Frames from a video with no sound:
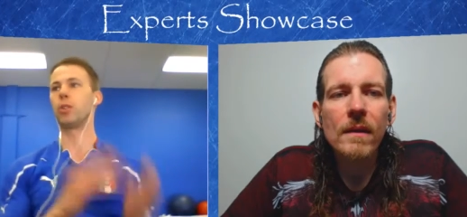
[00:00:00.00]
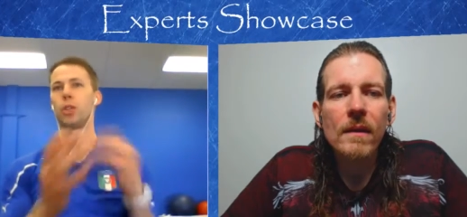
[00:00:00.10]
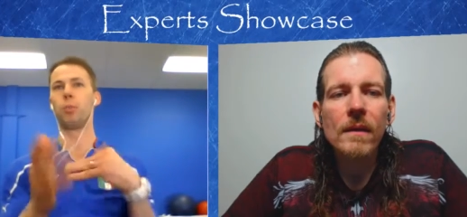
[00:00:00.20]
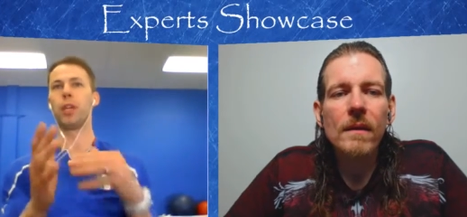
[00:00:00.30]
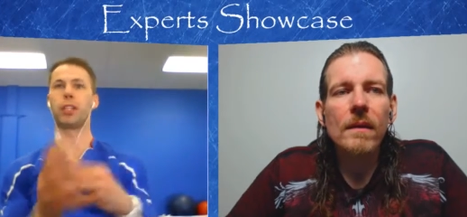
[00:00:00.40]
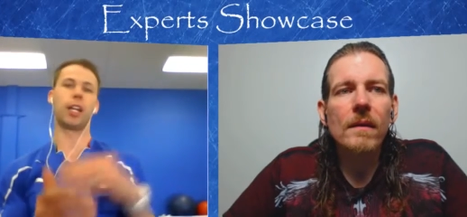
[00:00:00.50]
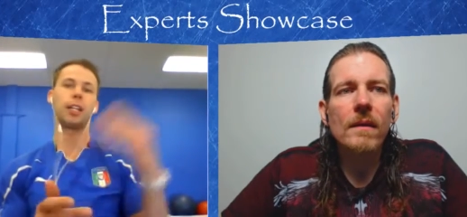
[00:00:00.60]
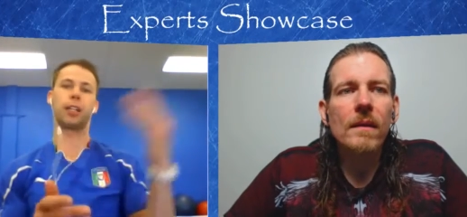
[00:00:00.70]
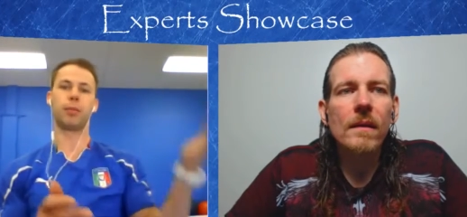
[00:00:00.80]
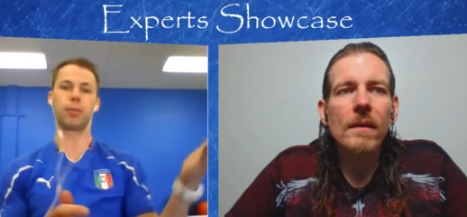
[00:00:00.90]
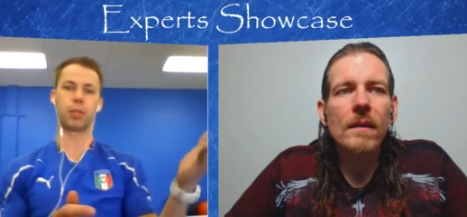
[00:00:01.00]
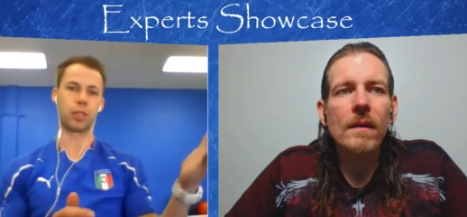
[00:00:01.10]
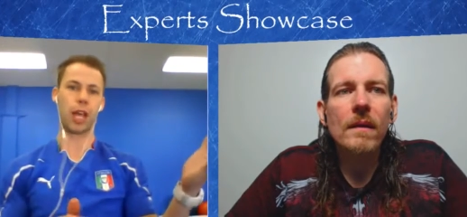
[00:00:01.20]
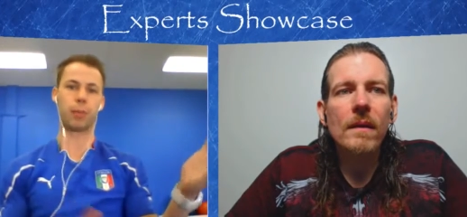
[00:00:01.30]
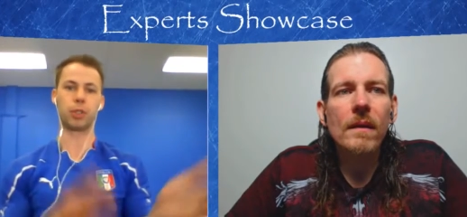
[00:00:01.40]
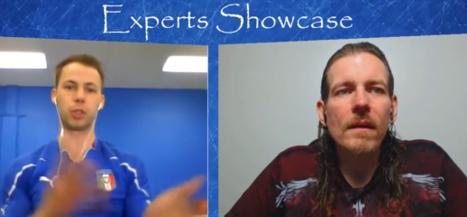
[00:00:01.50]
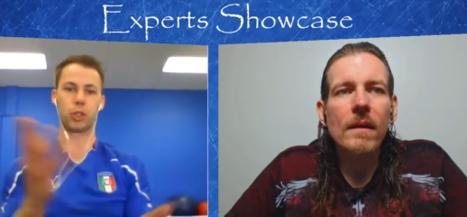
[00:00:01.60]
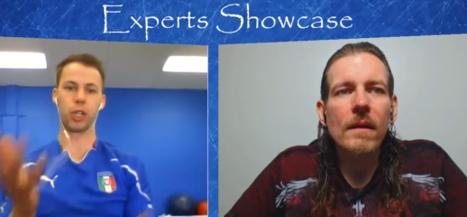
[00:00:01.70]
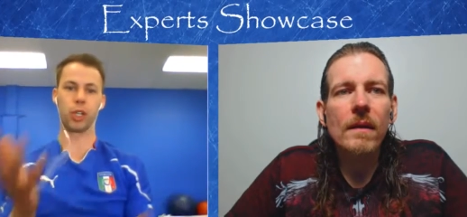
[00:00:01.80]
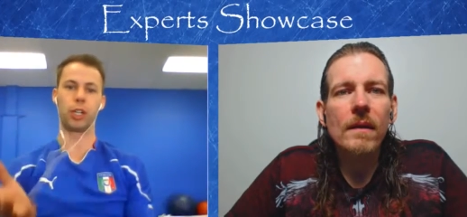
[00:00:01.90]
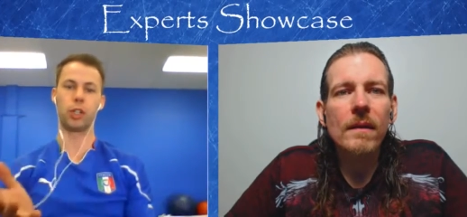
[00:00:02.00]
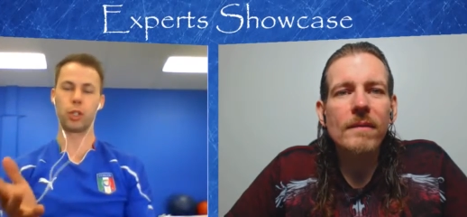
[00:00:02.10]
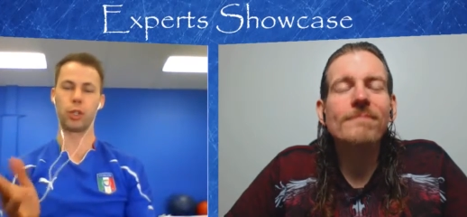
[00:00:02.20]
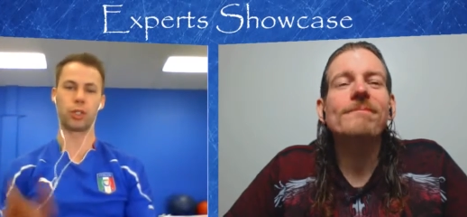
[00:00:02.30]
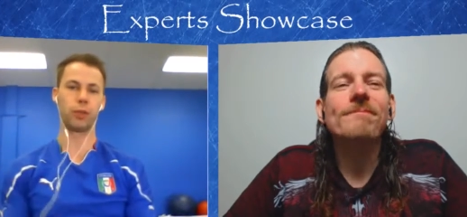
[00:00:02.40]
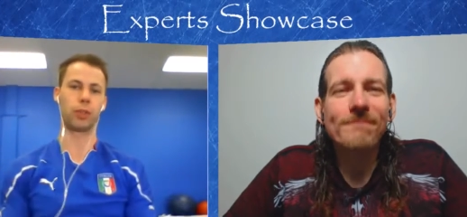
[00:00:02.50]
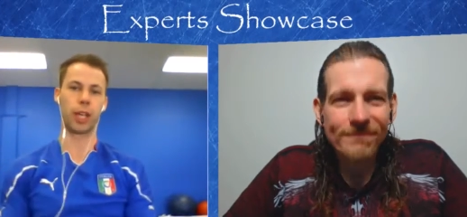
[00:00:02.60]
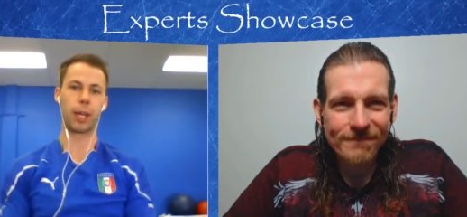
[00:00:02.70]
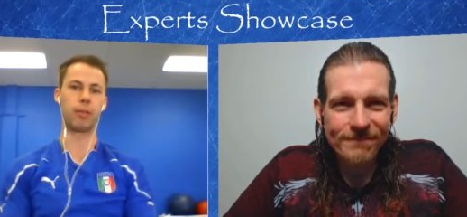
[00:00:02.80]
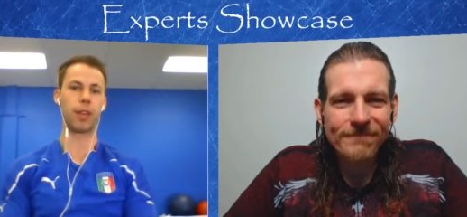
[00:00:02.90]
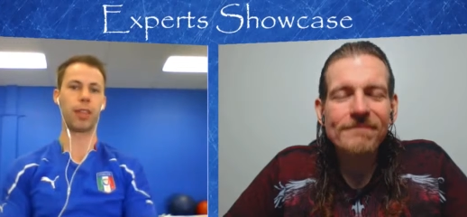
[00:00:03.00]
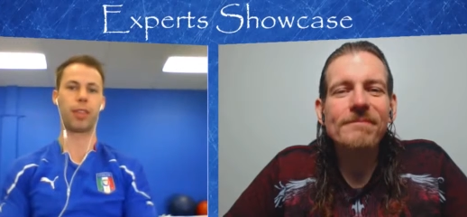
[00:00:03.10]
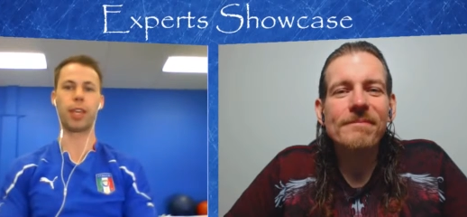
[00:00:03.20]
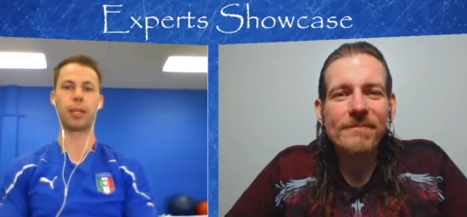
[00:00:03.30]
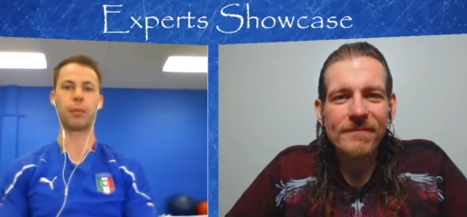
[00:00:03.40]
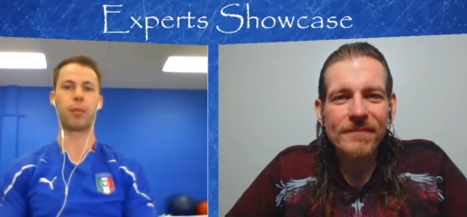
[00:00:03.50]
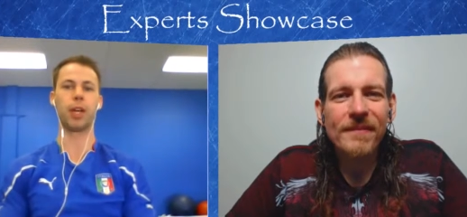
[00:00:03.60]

Speaker 1: you know, so big that I could stop personal training and do this full-time event thing.